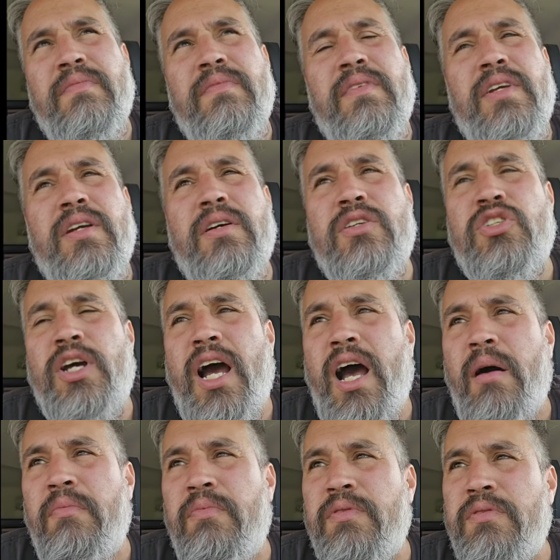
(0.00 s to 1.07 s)
your
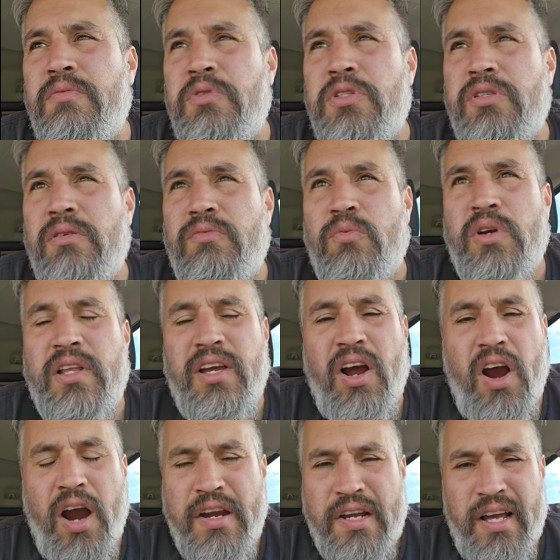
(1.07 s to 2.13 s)
job was really
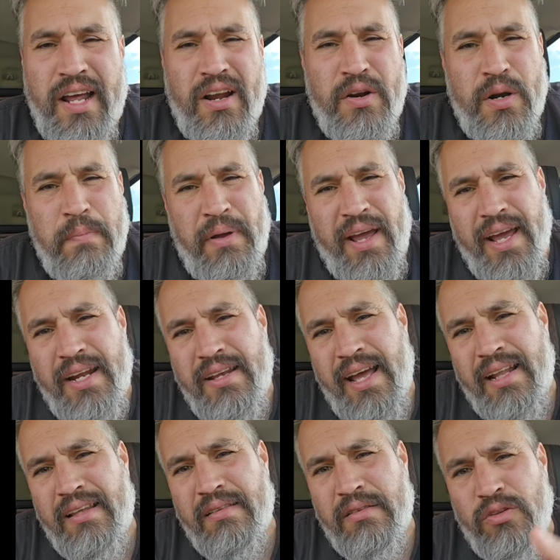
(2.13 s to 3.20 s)
hard, you got underpaid, you
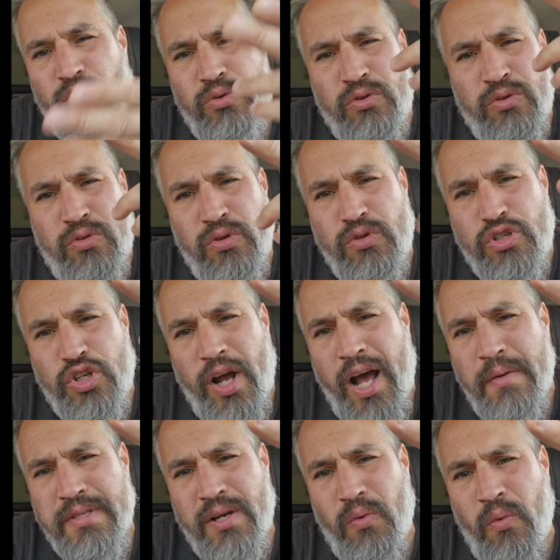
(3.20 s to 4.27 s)
had to do two
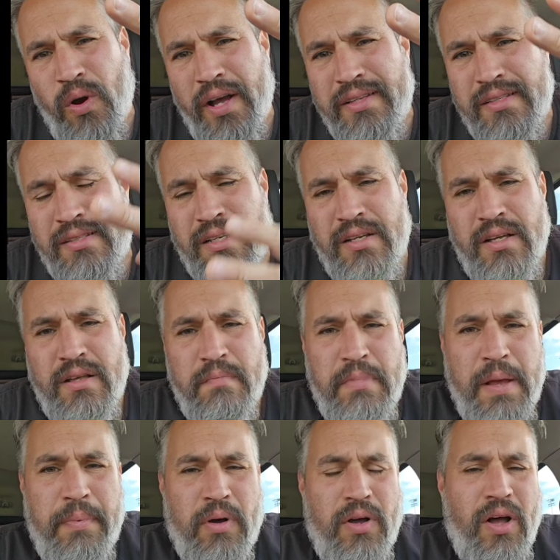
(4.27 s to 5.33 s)
jobs at once,
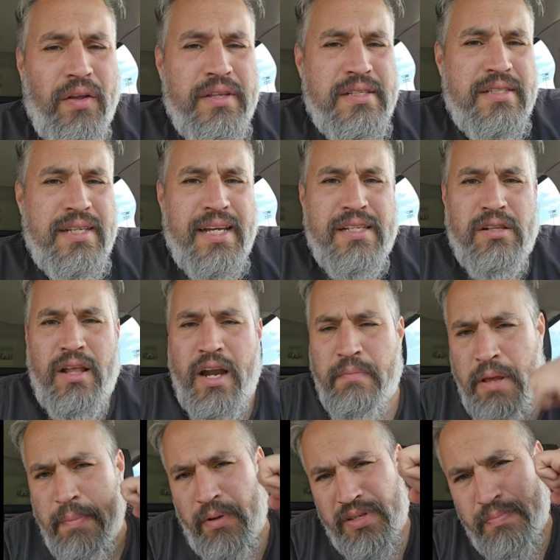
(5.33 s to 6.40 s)
people called in sick, a lot of
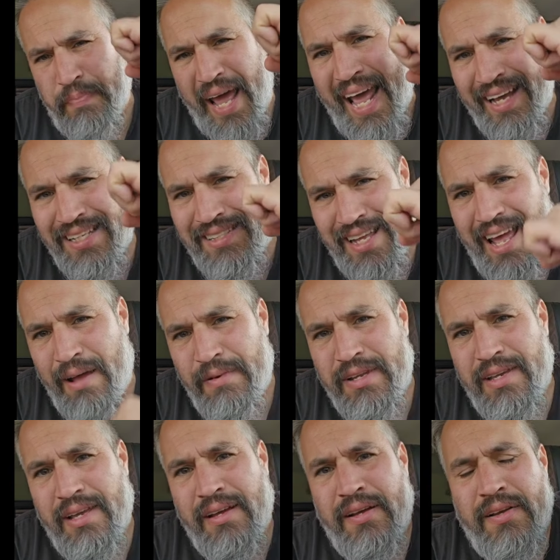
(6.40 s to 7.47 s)
people backstabbing
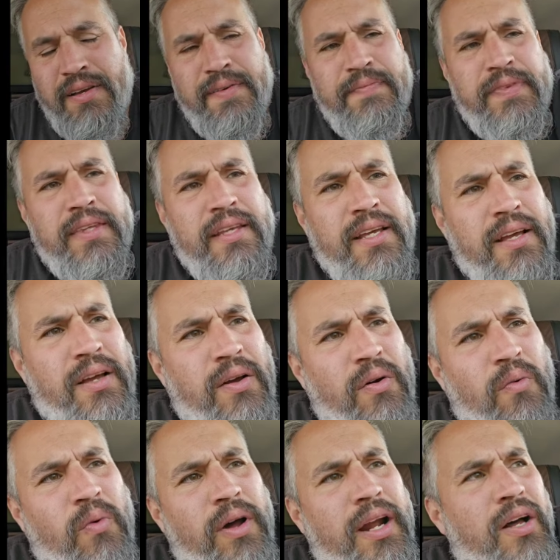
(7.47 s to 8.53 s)
you.
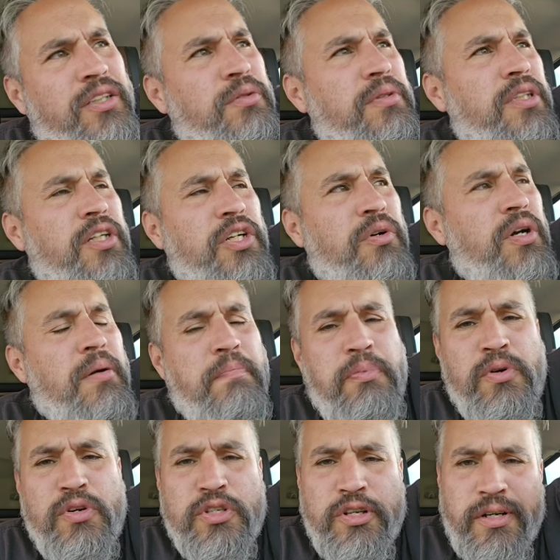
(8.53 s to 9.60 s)
What else was there? You were a
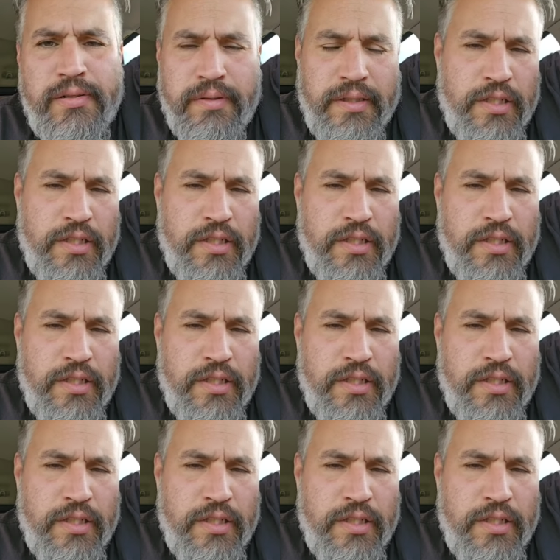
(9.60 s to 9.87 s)
boozer, you